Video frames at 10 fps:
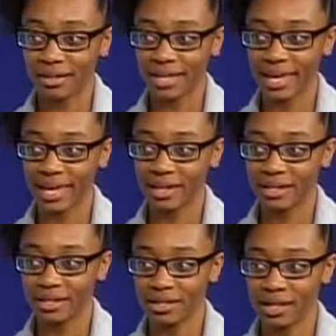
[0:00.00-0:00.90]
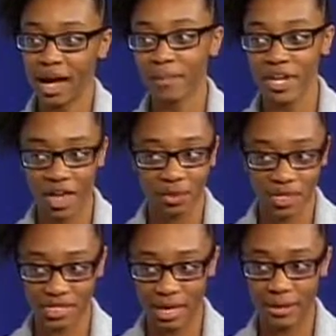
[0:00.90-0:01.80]
can come together
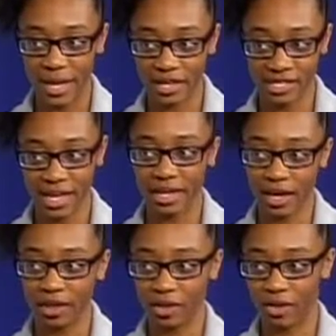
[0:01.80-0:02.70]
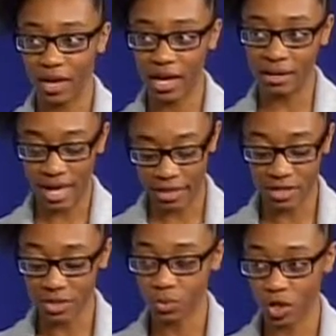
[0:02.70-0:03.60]
and stand together at
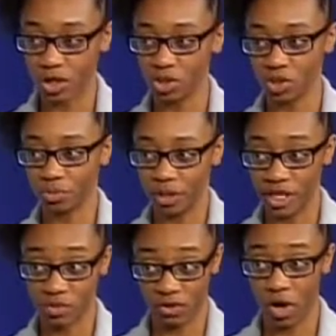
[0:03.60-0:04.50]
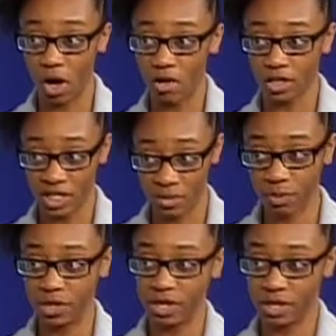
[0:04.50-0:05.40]
this one issue because we've all
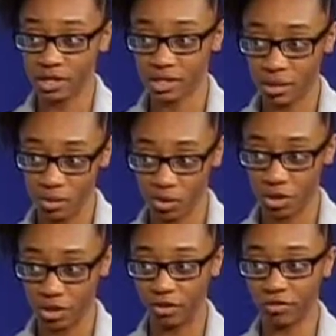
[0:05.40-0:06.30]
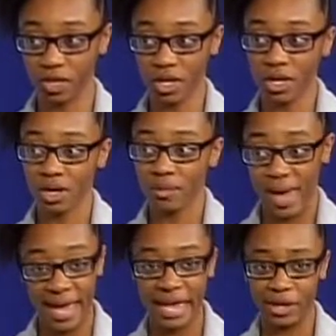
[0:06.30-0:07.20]
experienced some sort of
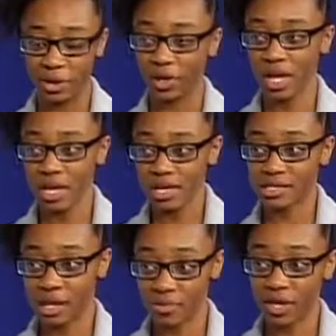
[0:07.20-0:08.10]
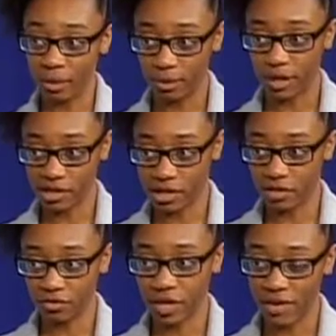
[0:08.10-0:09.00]
pain or something because
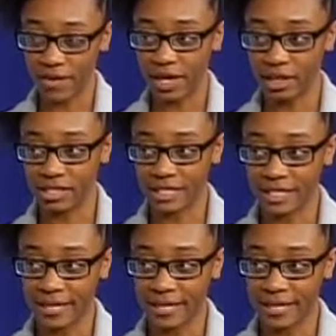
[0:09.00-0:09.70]
of gun violence.